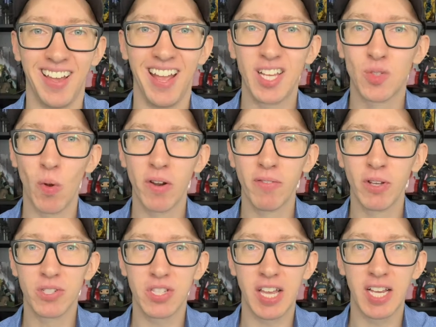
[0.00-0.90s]
it's one of
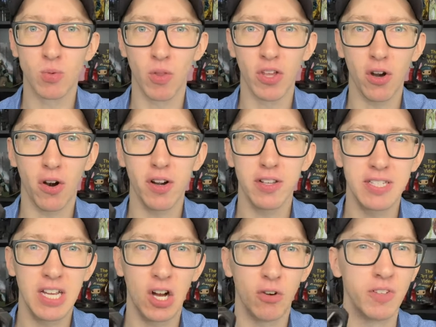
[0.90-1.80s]
those things where the guard
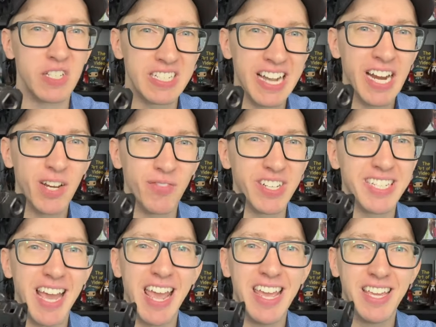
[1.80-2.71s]
itself is kind of a
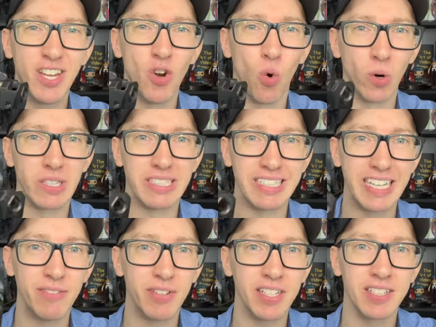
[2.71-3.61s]
take it or
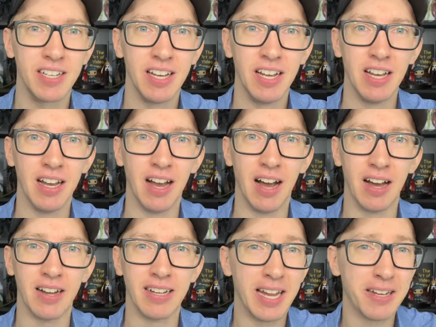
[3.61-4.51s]
leave it.
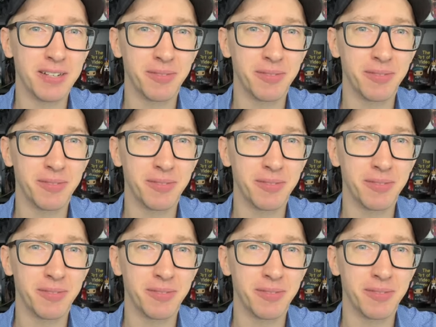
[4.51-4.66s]
Uh, and